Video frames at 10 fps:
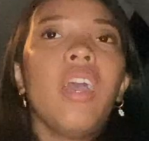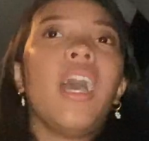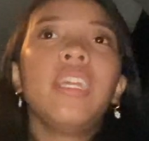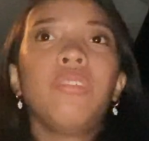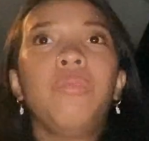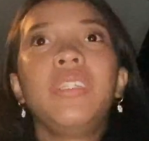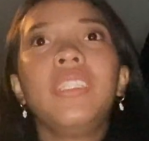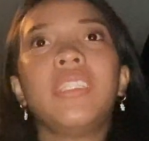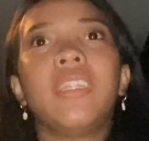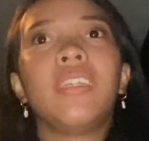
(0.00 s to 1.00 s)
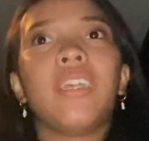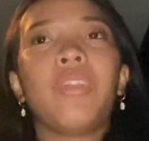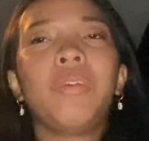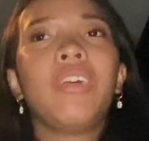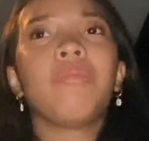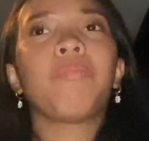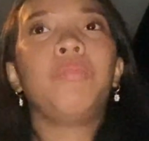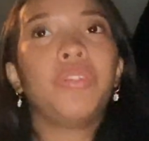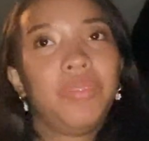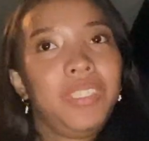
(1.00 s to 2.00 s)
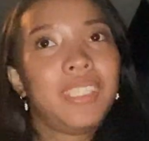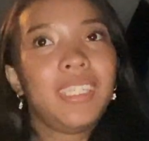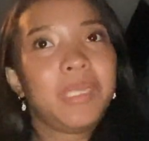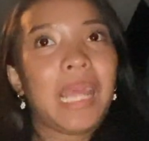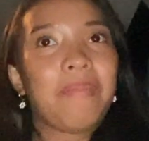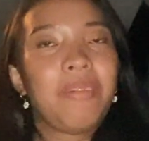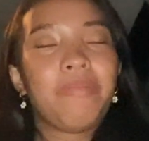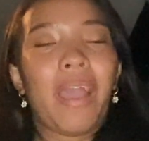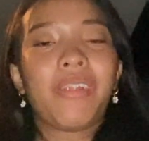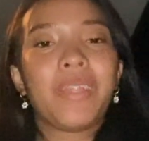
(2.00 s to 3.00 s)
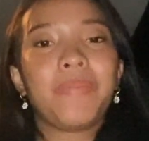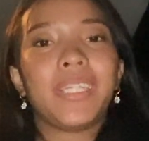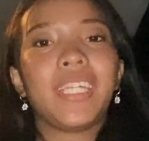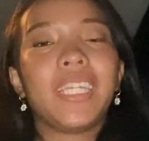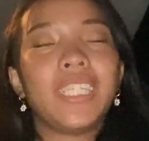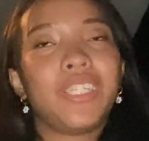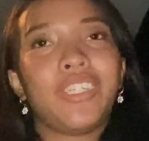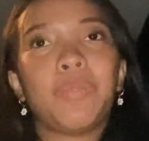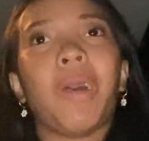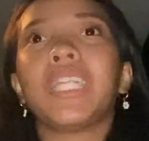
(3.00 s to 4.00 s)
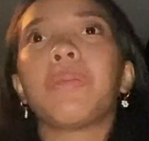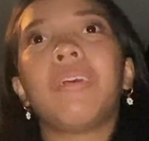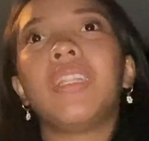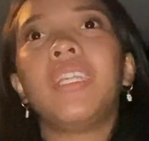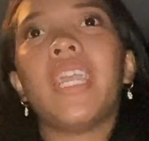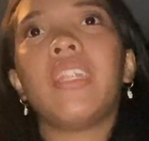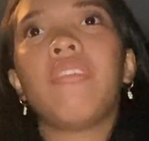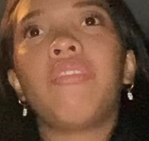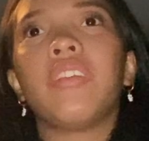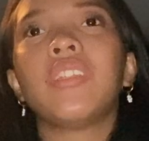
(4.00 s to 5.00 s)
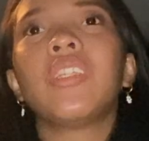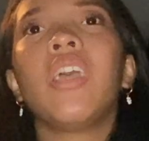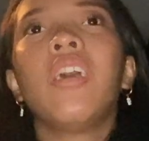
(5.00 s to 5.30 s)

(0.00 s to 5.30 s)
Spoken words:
I don't want to abuse this type of power, but it is a responsibility, and it feels